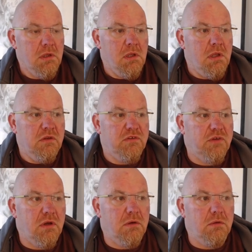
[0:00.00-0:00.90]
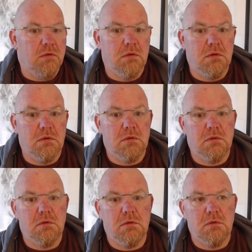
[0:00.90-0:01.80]
So
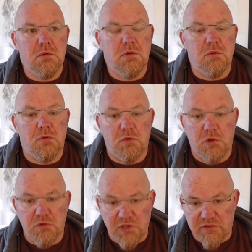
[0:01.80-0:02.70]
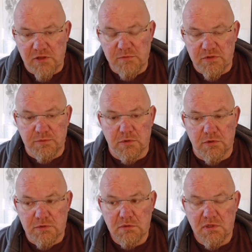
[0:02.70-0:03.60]
you take a sample of blood
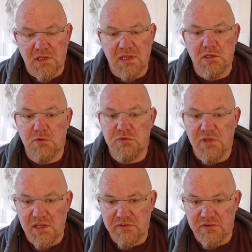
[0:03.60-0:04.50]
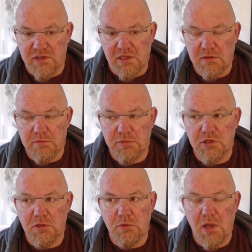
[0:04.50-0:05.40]
and you test it, but
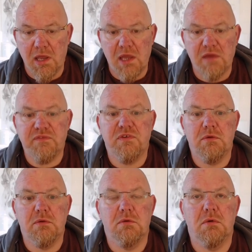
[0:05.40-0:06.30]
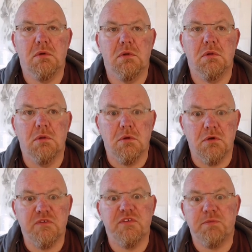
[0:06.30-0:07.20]
you have to look
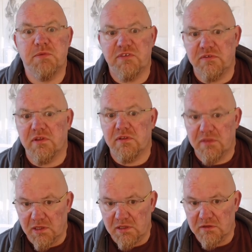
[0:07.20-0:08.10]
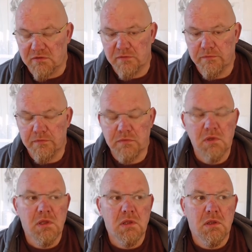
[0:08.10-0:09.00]
for specific things.
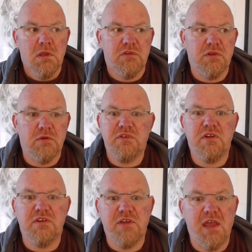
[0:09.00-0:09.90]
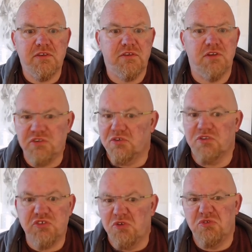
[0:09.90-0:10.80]
So there isn't a test that sort of
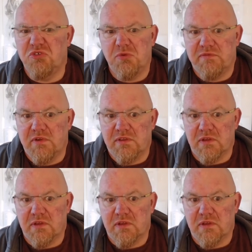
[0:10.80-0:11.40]
shows you everything.